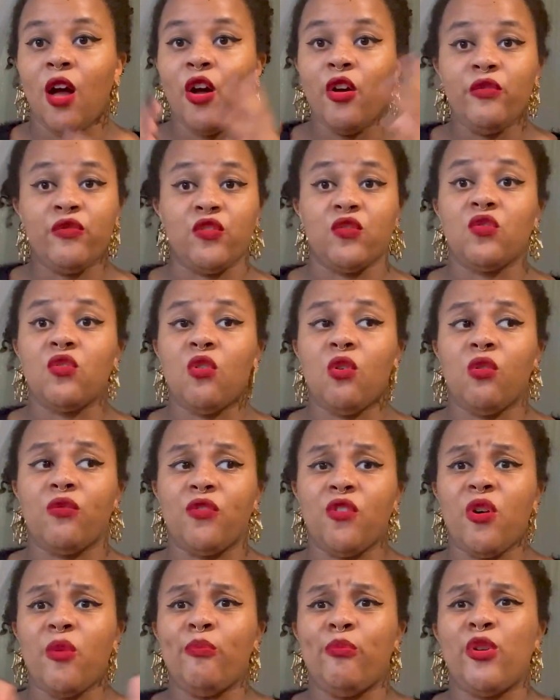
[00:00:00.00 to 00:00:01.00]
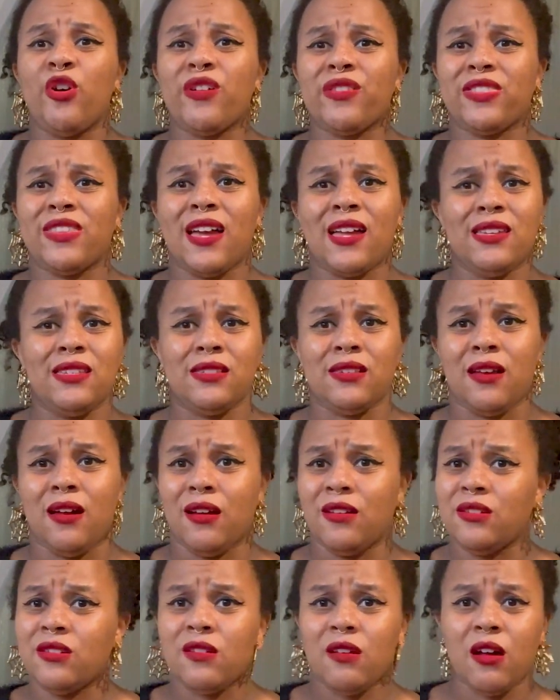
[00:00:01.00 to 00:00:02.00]
overall for a book that is
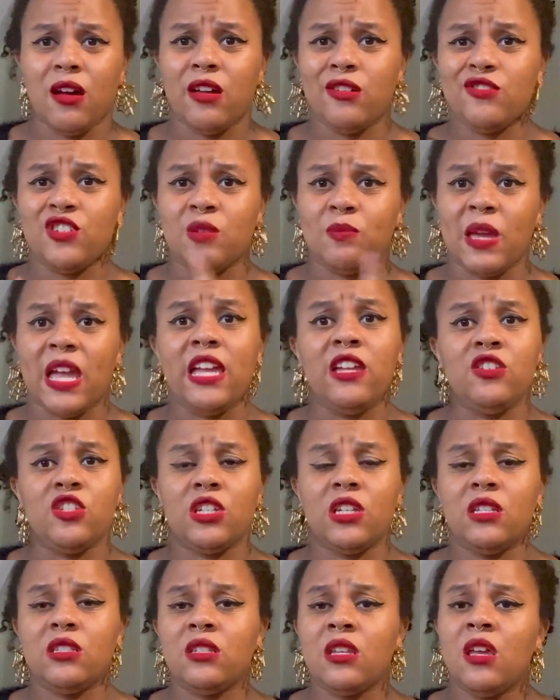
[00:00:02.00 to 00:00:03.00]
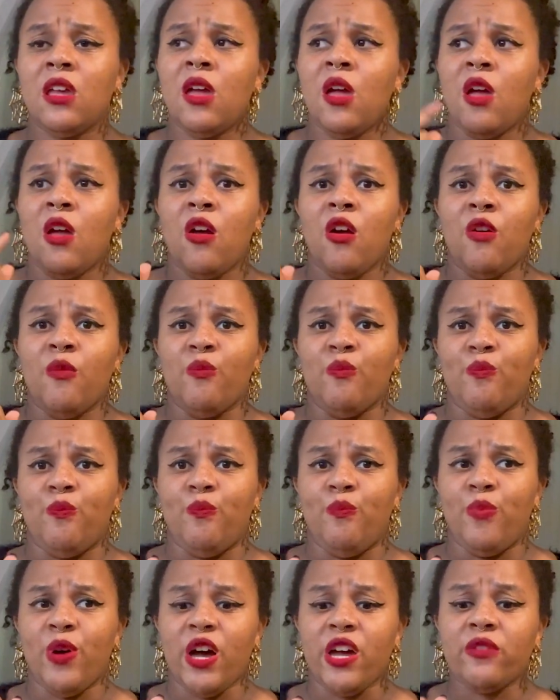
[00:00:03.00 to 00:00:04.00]
under 100 pages
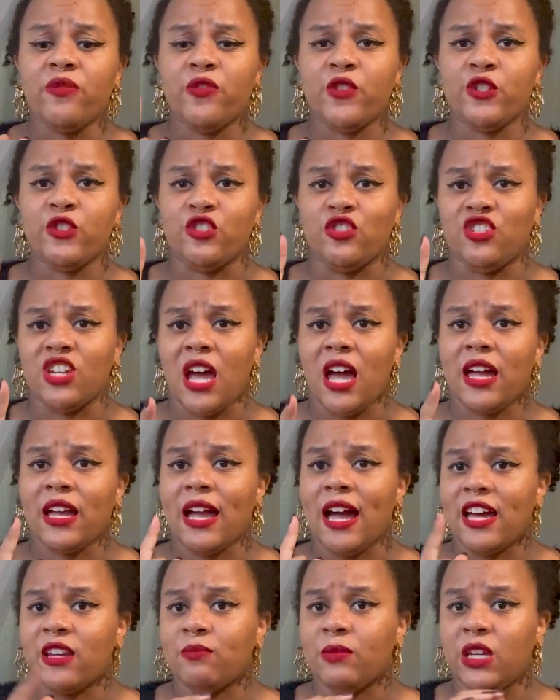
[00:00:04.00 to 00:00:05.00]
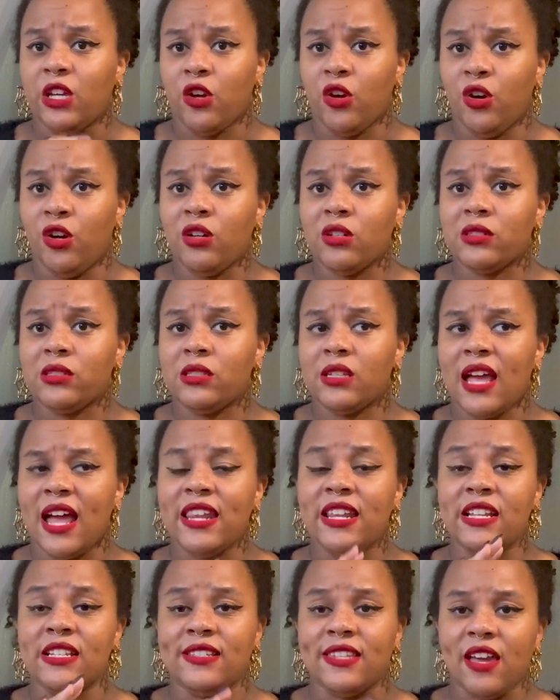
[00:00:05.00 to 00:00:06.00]
Burn for Jack had me hooked
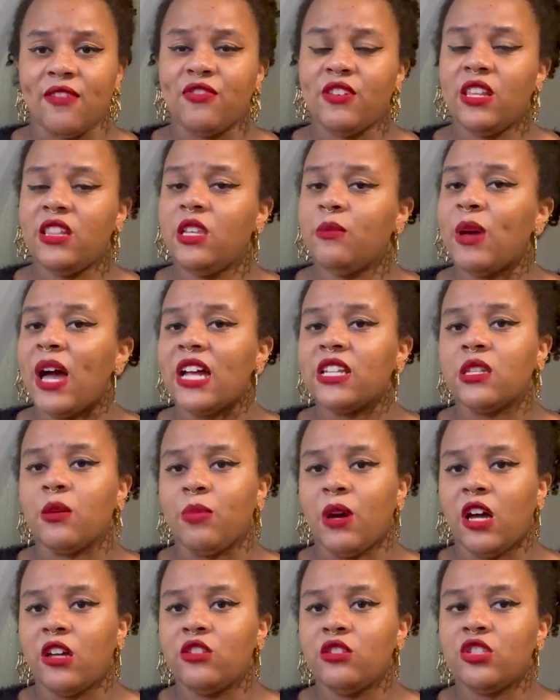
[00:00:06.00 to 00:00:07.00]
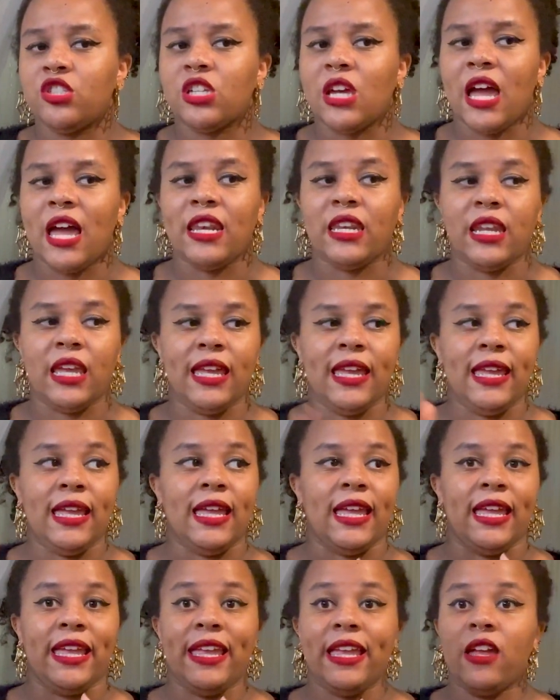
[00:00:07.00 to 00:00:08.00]
and it definitely packed a punch and it
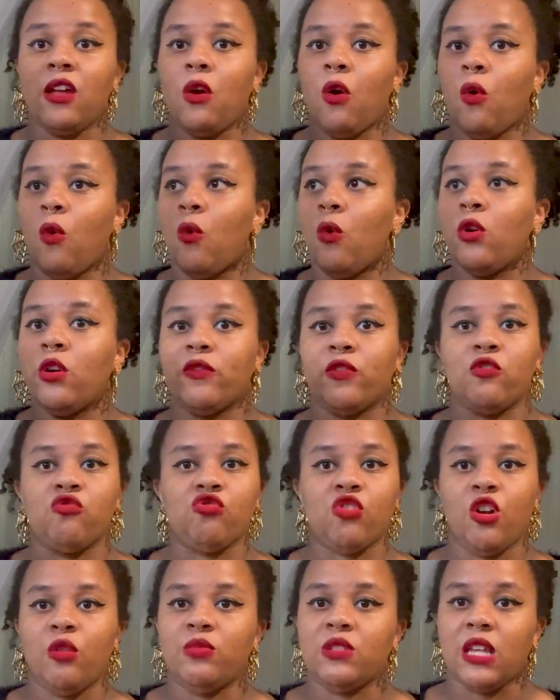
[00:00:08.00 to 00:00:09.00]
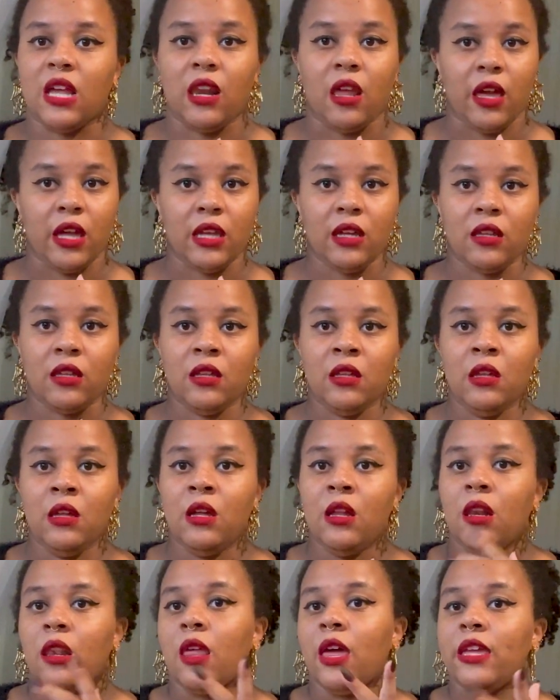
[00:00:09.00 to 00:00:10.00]
hit all of the tropes I like
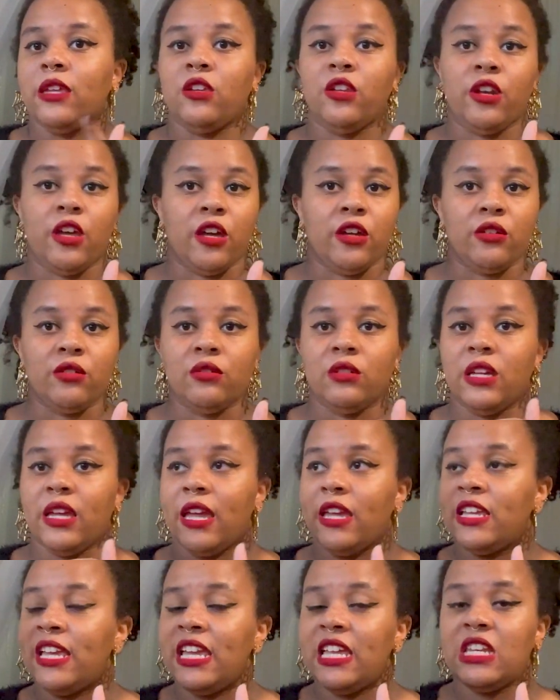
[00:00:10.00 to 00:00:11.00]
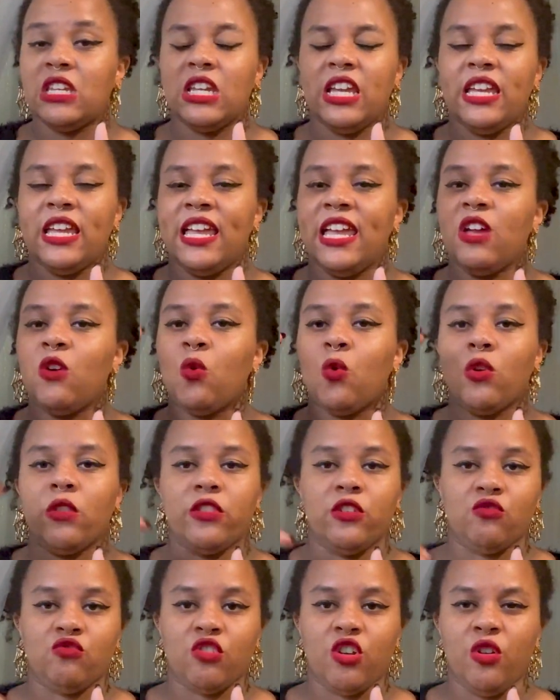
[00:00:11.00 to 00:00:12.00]
like you know it hit it hit all of
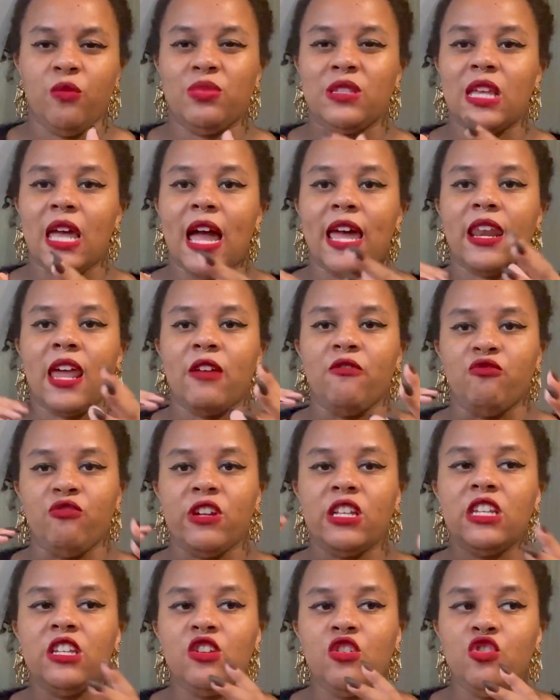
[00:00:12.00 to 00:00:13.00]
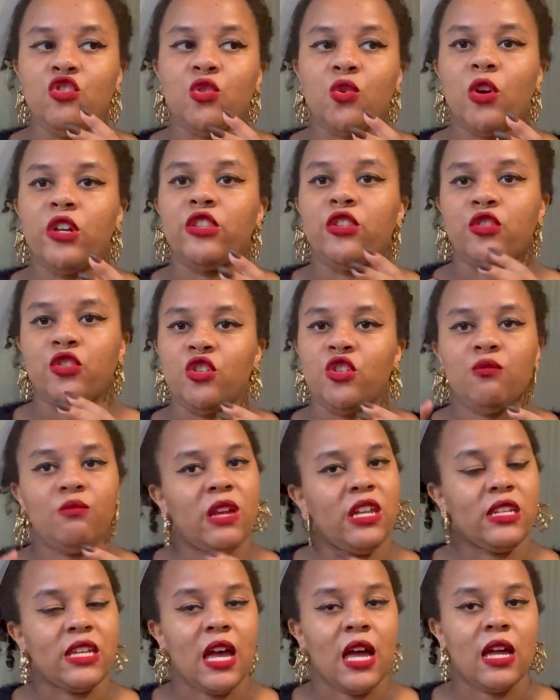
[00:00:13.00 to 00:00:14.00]
the tropes and I really enjoyed the
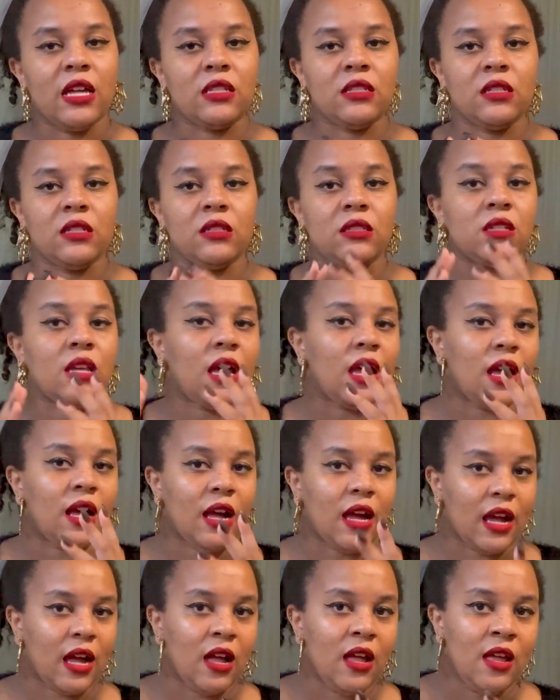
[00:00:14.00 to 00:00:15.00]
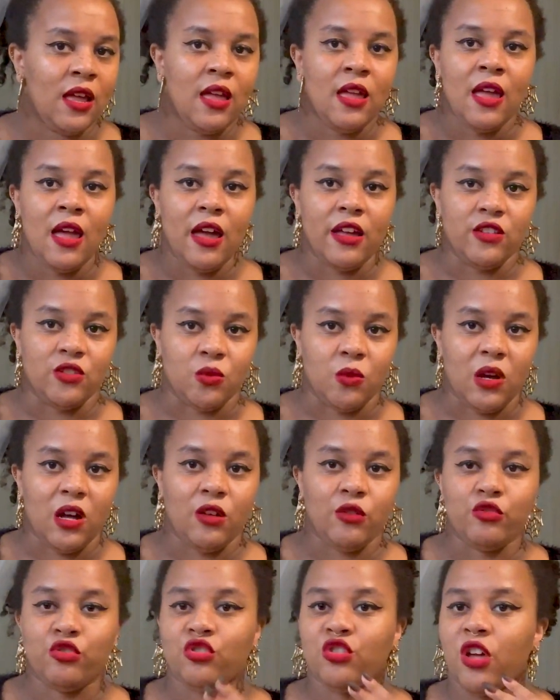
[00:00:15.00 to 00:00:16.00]
main characters at, uh, as
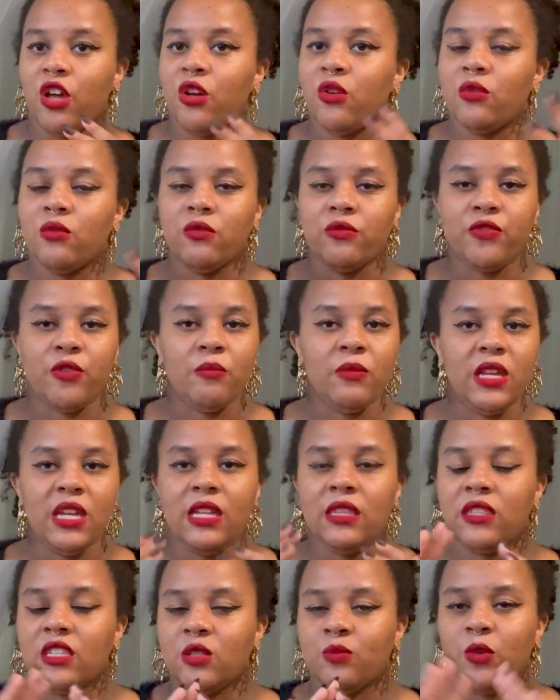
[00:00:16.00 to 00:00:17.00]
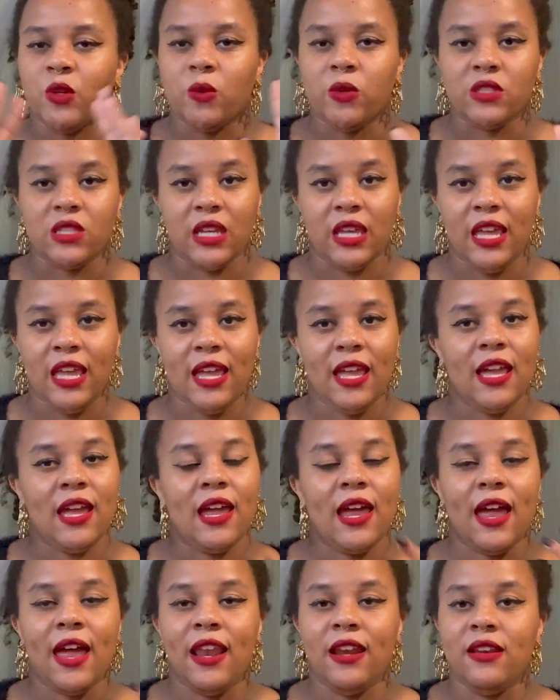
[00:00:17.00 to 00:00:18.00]
well so for me this book was a hit
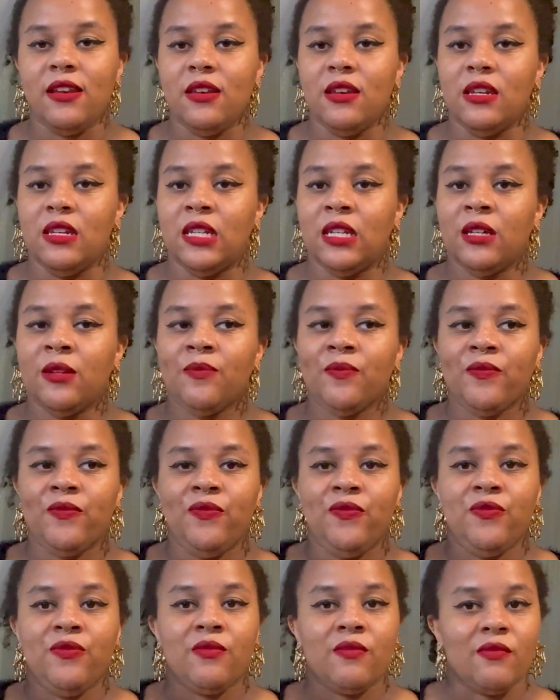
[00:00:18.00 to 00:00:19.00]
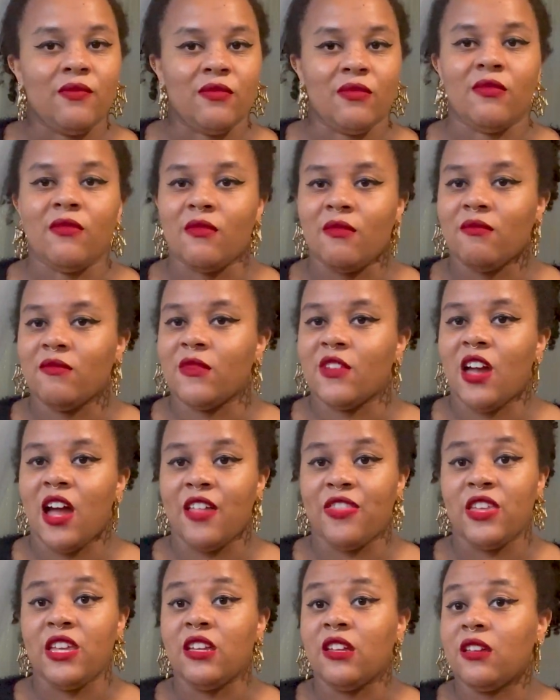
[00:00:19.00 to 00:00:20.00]
and I
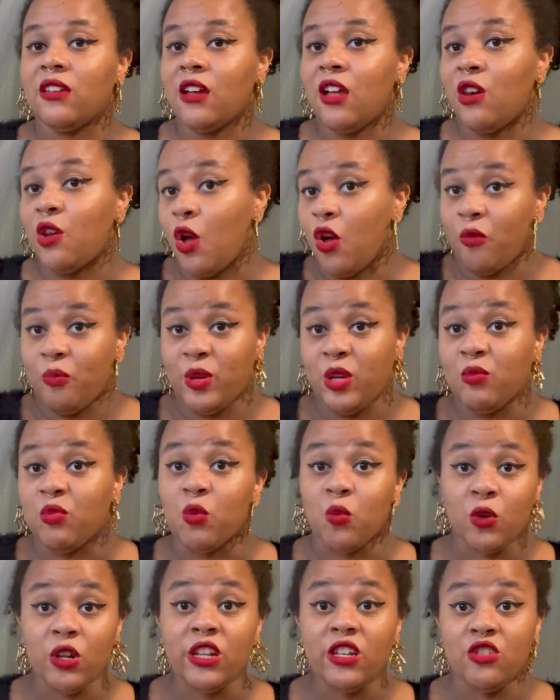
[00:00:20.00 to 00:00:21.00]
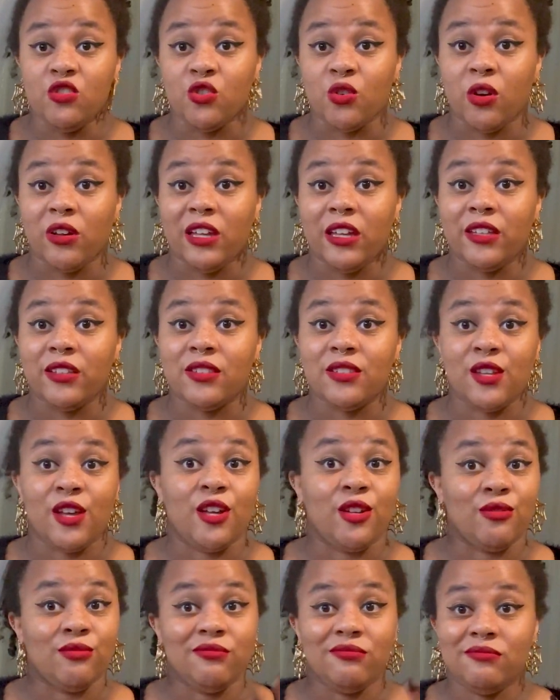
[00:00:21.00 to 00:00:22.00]
think a lot of people will enjoy it.
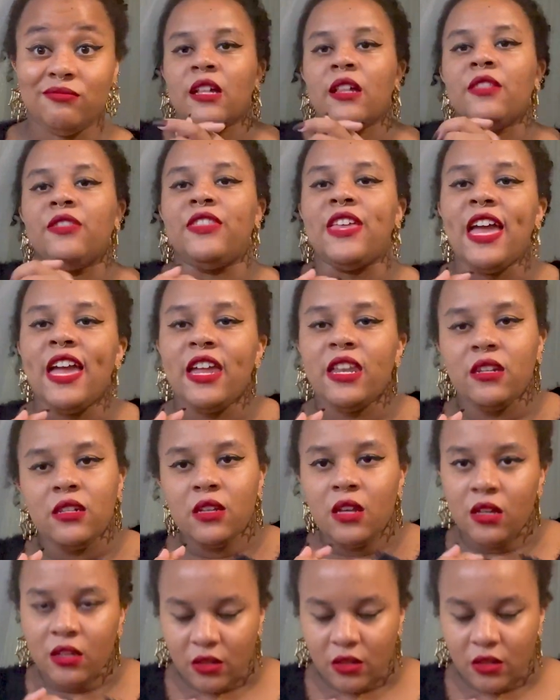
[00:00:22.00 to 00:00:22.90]
So then